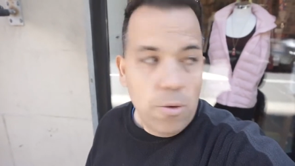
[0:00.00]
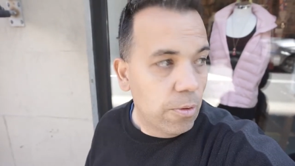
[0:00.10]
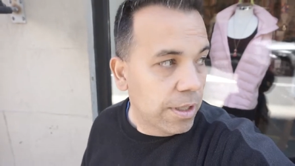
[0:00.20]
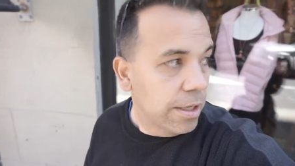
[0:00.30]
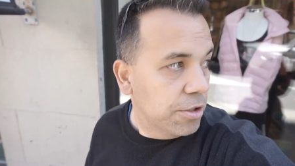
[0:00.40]

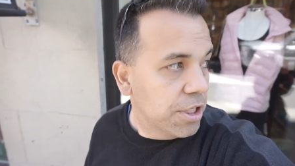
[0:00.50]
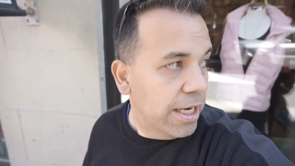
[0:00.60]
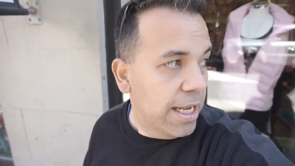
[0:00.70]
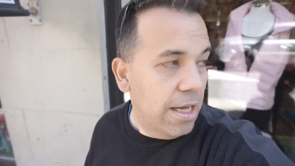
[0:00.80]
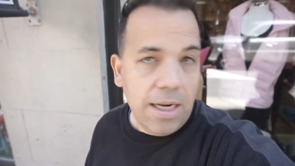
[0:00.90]
we're gonna go
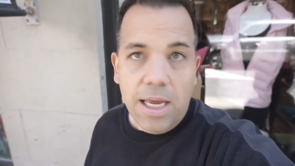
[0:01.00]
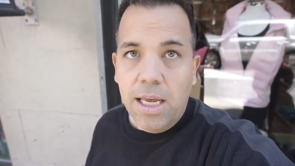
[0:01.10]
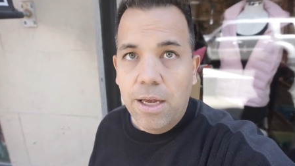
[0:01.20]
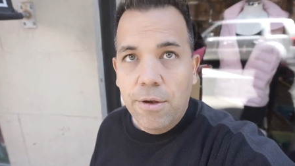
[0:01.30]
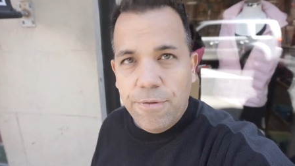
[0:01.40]
check out
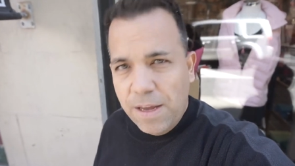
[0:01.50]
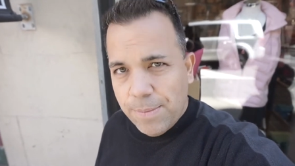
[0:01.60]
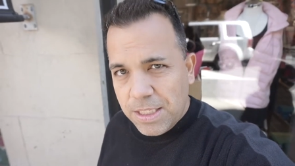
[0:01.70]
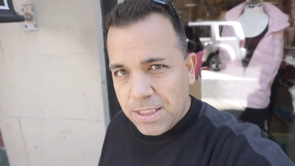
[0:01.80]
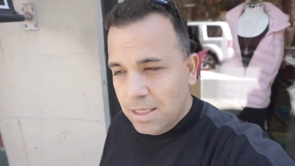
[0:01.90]
a
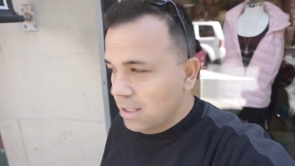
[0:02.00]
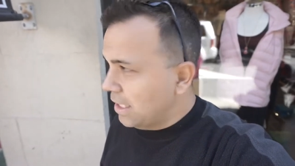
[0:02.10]
famous